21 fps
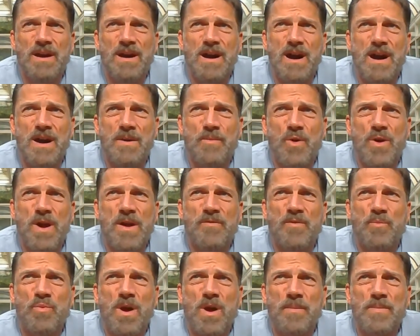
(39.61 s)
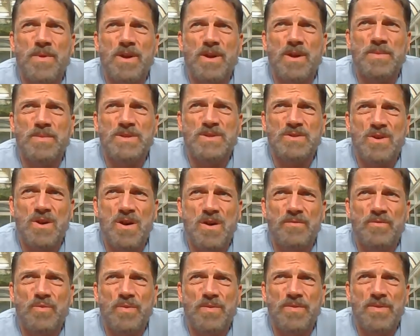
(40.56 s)
or I have a problem that can be
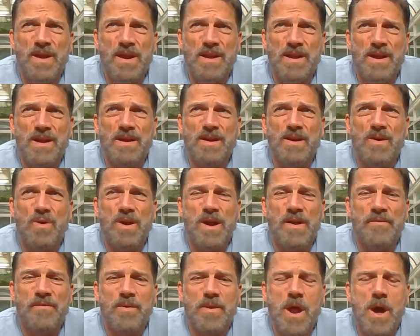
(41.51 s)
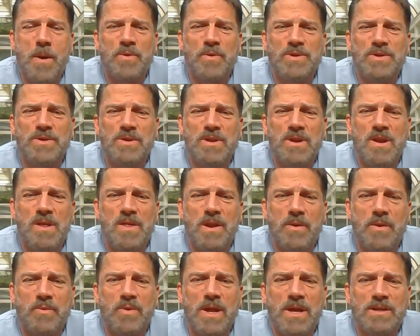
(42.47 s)
solved with data, or I have an opportunity that
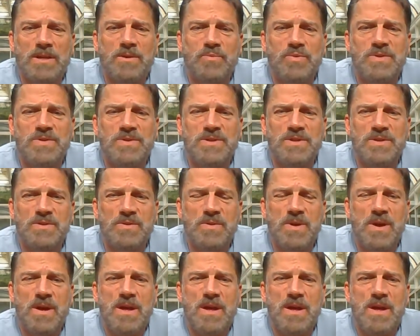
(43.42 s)
I would like to pursue.